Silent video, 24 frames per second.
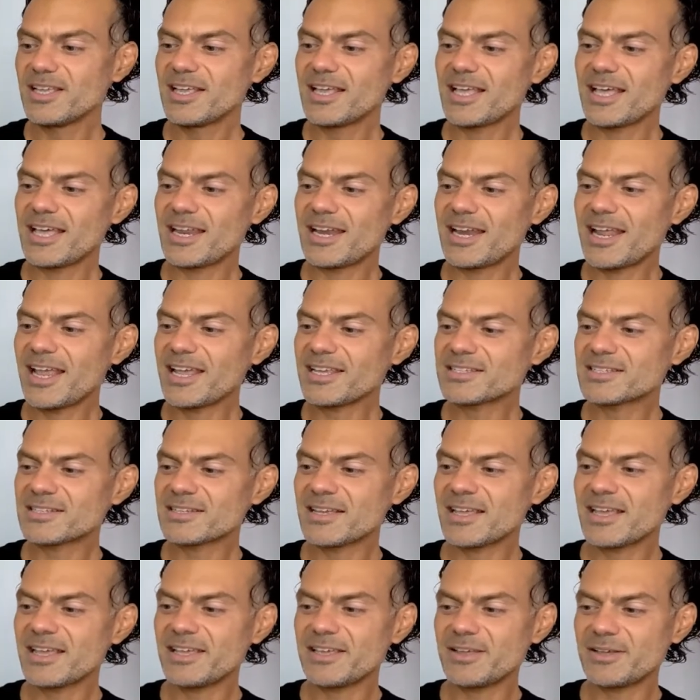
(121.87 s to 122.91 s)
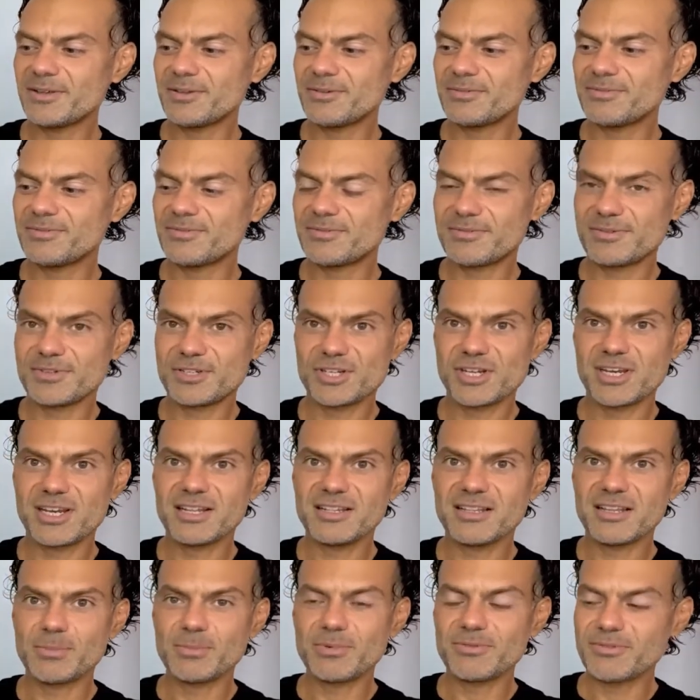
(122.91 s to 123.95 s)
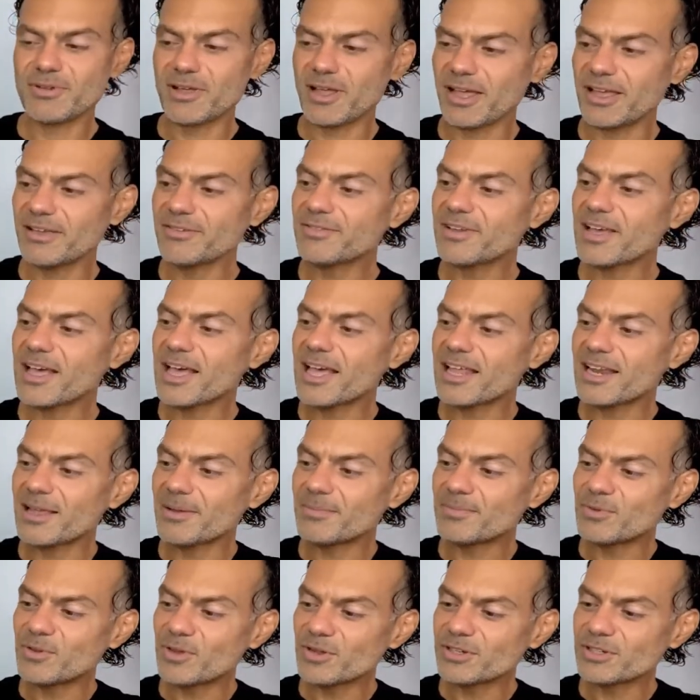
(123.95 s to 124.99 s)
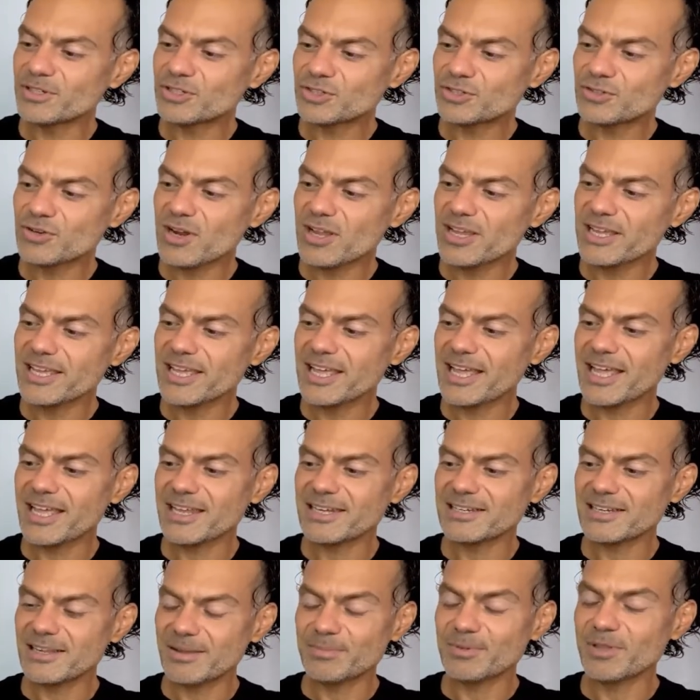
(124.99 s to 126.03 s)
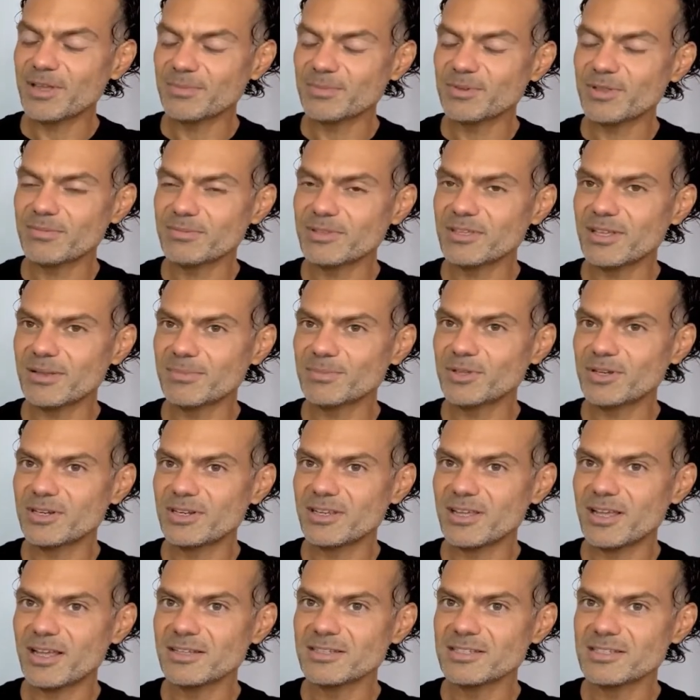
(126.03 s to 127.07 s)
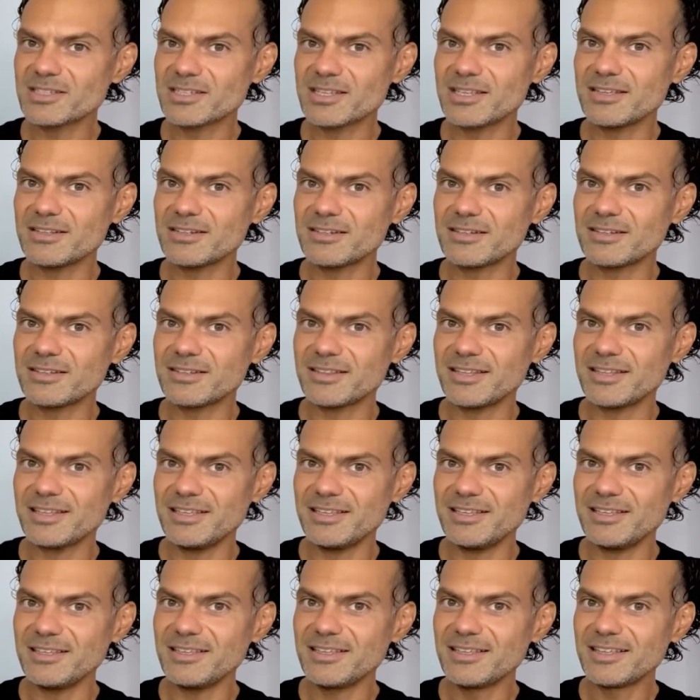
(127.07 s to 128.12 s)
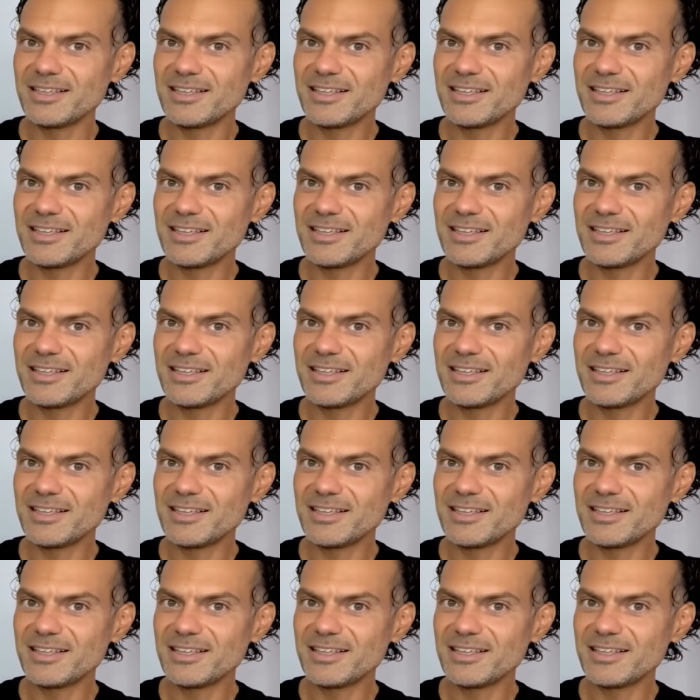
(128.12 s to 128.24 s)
an extrait of Chanel number five. And I'm going to try and I'm, I'm, I'm, I'm going to unseal the,